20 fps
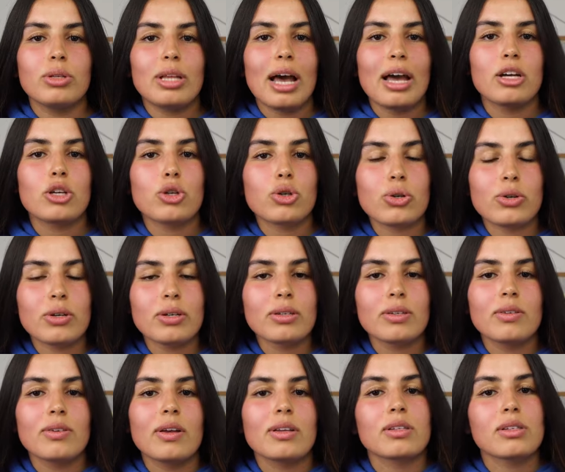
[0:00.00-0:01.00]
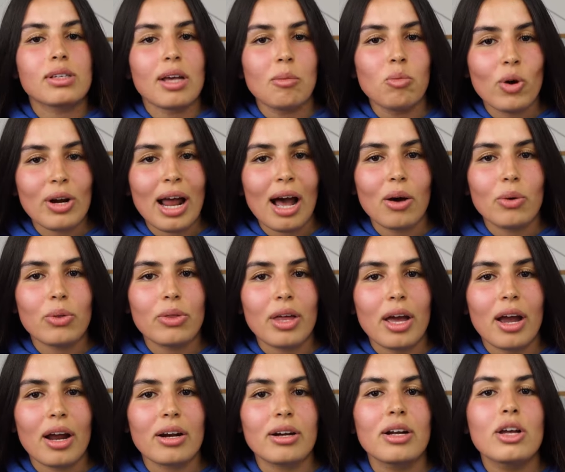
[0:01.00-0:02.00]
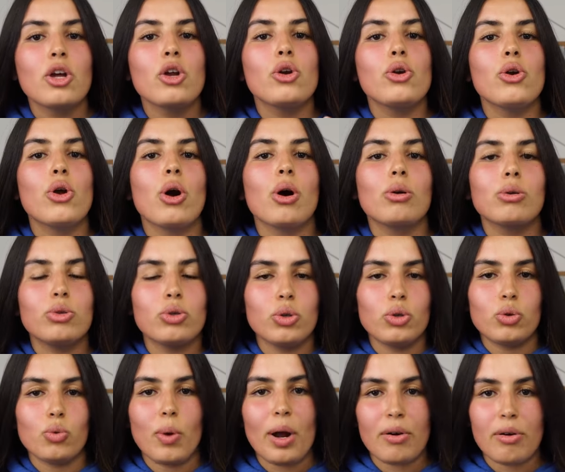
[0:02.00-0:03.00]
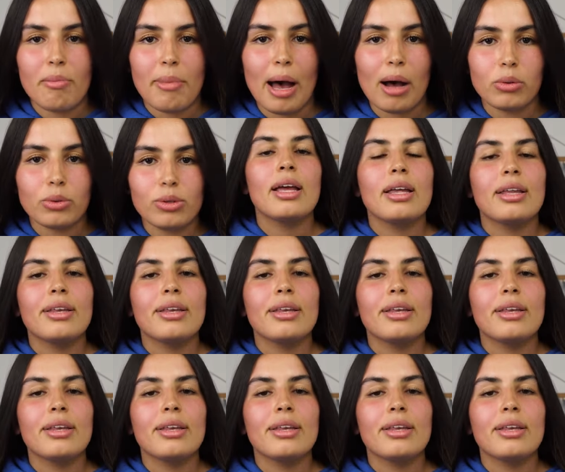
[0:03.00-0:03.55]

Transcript: you that assurance that someone out there knows your whereabouts.